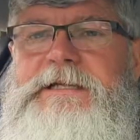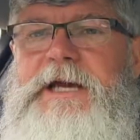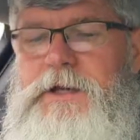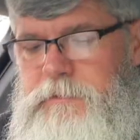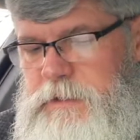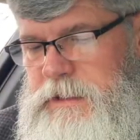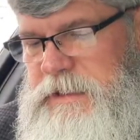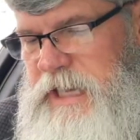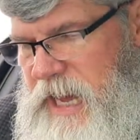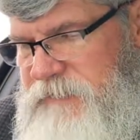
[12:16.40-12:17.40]
tell you,
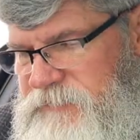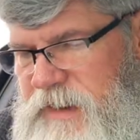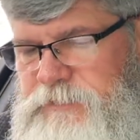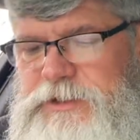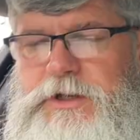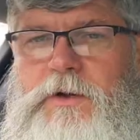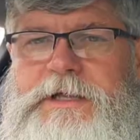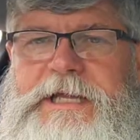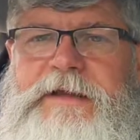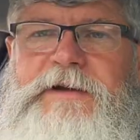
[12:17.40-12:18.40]
I've never
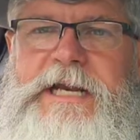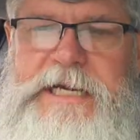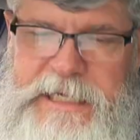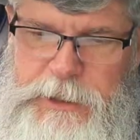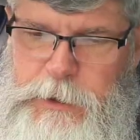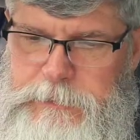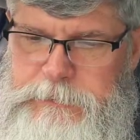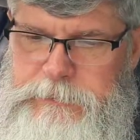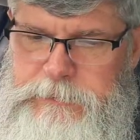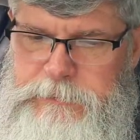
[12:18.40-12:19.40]
stolen even a needle,
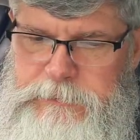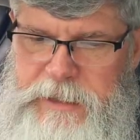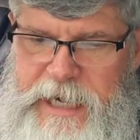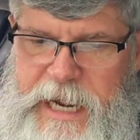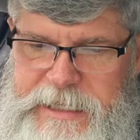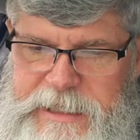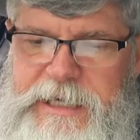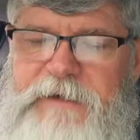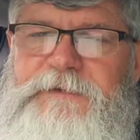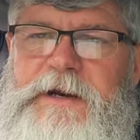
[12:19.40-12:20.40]
and I did
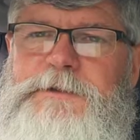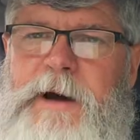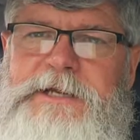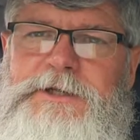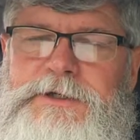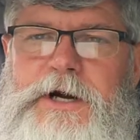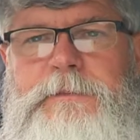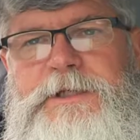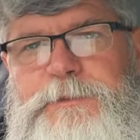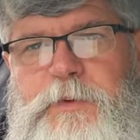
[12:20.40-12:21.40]
not finish my 2
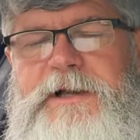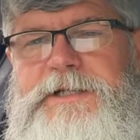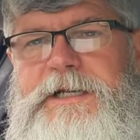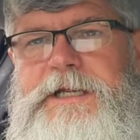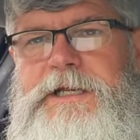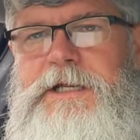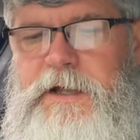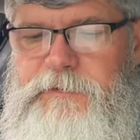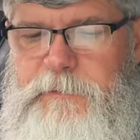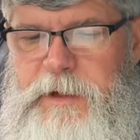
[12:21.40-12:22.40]
terms as president
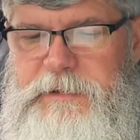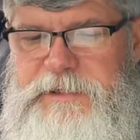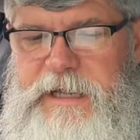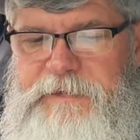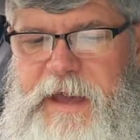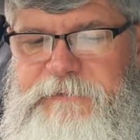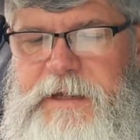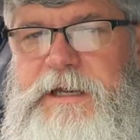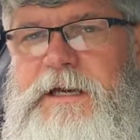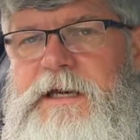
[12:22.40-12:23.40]
of the Republic of South
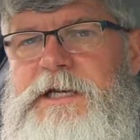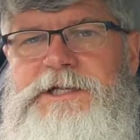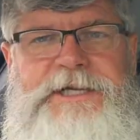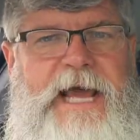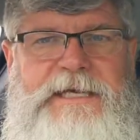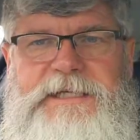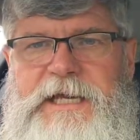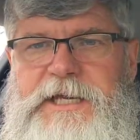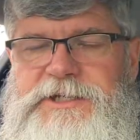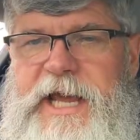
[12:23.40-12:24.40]
Africa.
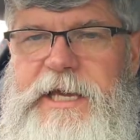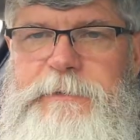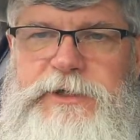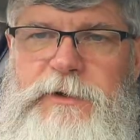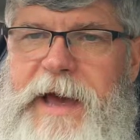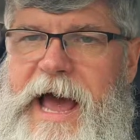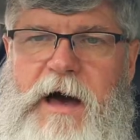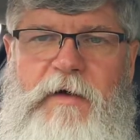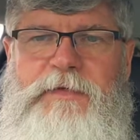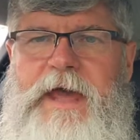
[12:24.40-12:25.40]
Jay-Z, Jacob Zuma,
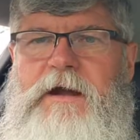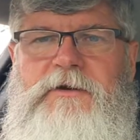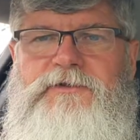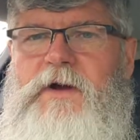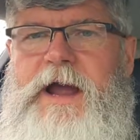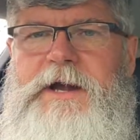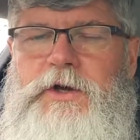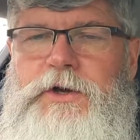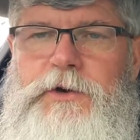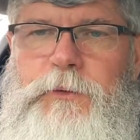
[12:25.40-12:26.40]
out there trying to
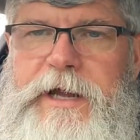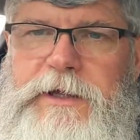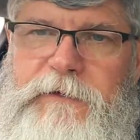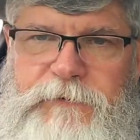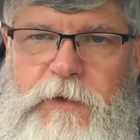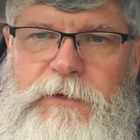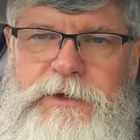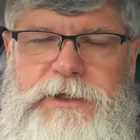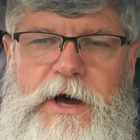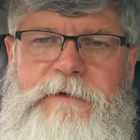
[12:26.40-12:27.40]
hoodwink the
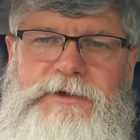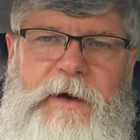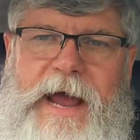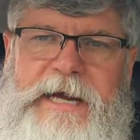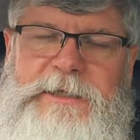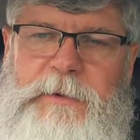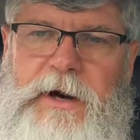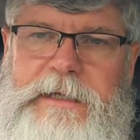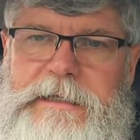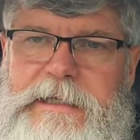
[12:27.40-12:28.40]
voters of
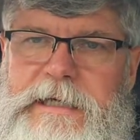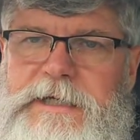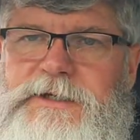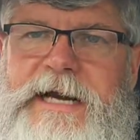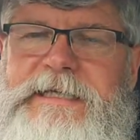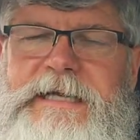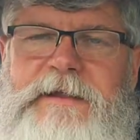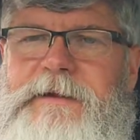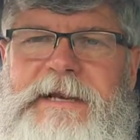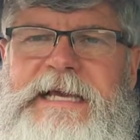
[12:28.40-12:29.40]
Johannesburg, trying to
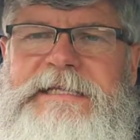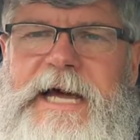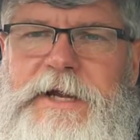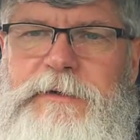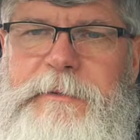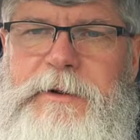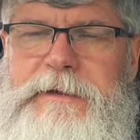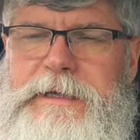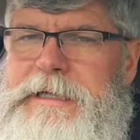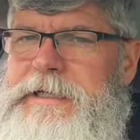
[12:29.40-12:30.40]
tell them he's not a criminal.
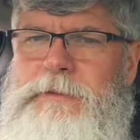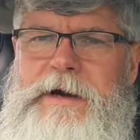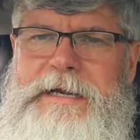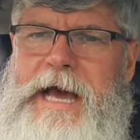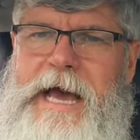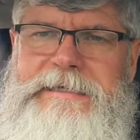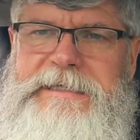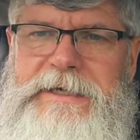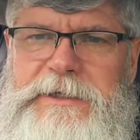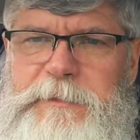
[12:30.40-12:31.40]
One guy
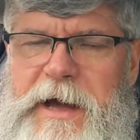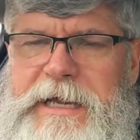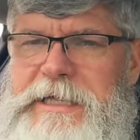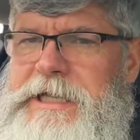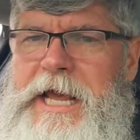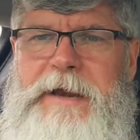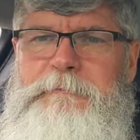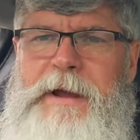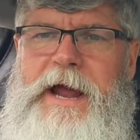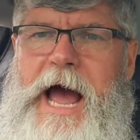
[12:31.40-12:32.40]
steals money
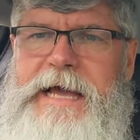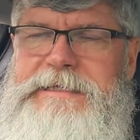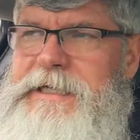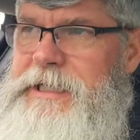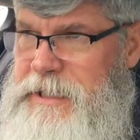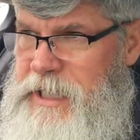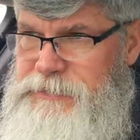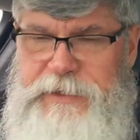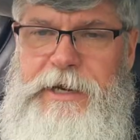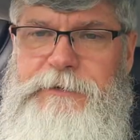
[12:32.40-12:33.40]
and hides it in the
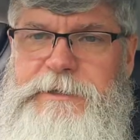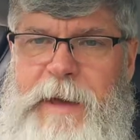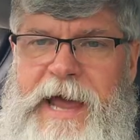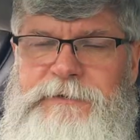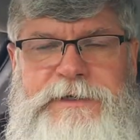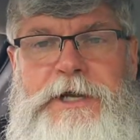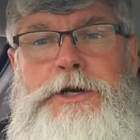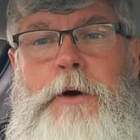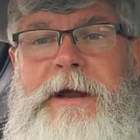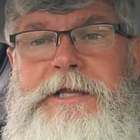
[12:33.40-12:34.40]
country under his mattress,
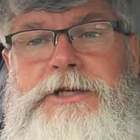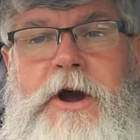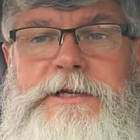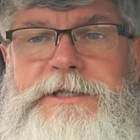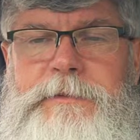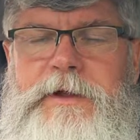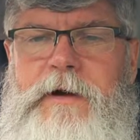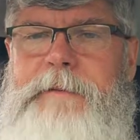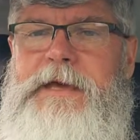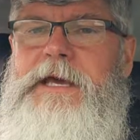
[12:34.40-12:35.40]
and nobody charges him with a
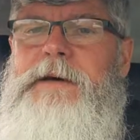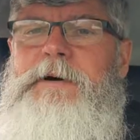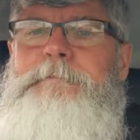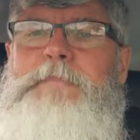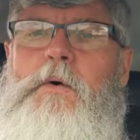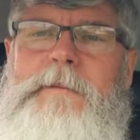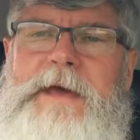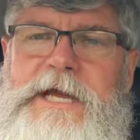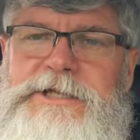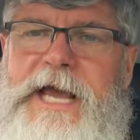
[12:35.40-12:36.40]
crime. But poor
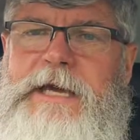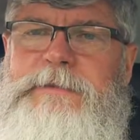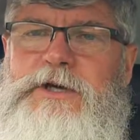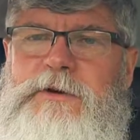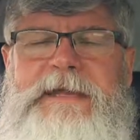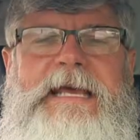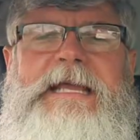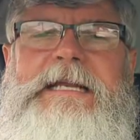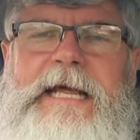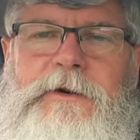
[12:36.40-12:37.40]
me, Jacob Zuma, the
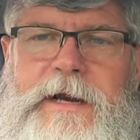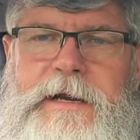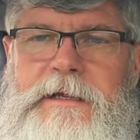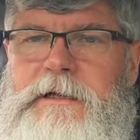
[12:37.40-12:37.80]
illiterate.